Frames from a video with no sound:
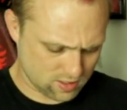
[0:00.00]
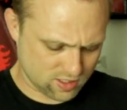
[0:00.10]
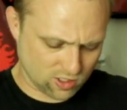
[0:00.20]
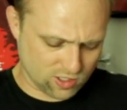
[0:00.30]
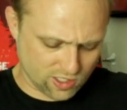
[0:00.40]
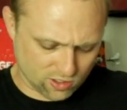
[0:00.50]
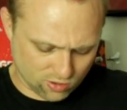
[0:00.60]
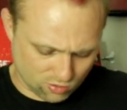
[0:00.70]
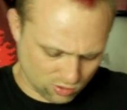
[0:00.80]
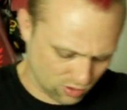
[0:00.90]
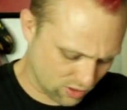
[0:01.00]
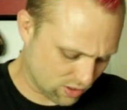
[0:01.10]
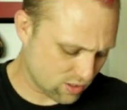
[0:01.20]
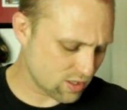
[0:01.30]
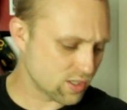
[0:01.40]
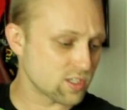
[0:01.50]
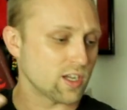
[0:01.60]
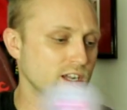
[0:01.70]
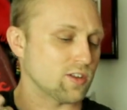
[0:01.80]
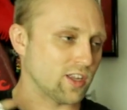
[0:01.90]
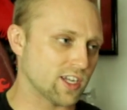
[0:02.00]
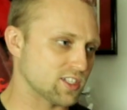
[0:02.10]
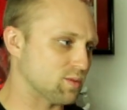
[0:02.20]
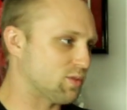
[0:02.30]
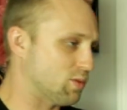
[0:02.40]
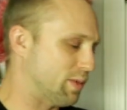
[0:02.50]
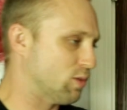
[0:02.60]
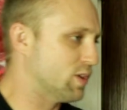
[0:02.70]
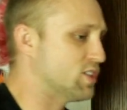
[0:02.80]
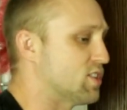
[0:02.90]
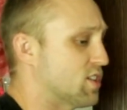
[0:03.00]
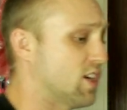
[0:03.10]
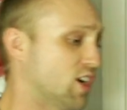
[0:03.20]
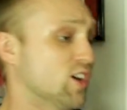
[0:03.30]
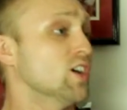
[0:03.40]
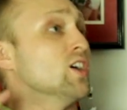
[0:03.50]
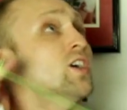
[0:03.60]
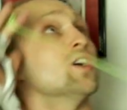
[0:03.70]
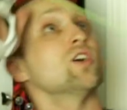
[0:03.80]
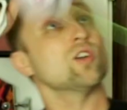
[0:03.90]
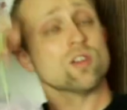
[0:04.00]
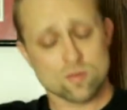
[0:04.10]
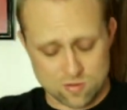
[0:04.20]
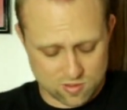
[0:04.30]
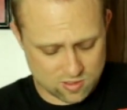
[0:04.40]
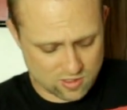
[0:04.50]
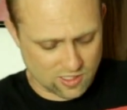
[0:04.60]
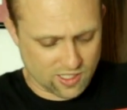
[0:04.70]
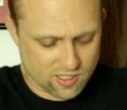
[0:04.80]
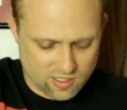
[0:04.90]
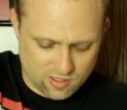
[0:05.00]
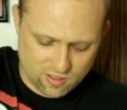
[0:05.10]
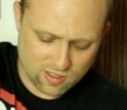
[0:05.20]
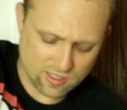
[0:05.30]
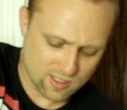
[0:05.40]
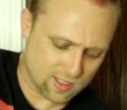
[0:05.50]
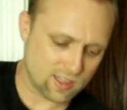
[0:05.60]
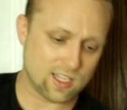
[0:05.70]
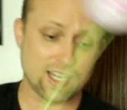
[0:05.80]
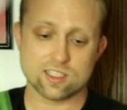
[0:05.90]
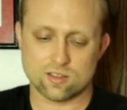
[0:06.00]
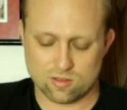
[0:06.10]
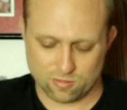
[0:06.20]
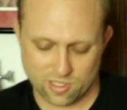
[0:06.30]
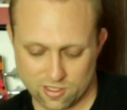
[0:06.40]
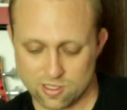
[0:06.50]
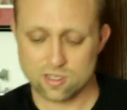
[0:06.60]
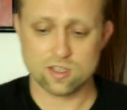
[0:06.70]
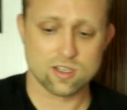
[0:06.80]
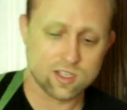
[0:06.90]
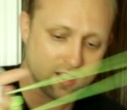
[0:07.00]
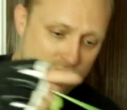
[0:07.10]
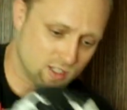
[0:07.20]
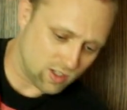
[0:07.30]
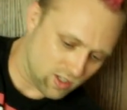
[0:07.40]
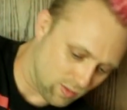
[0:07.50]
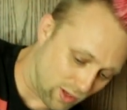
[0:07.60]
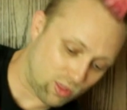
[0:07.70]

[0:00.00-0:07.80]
It's hard to get a good throw though, because I, like I said before, my wrist is kind of like locked, oh man, it's hard to get my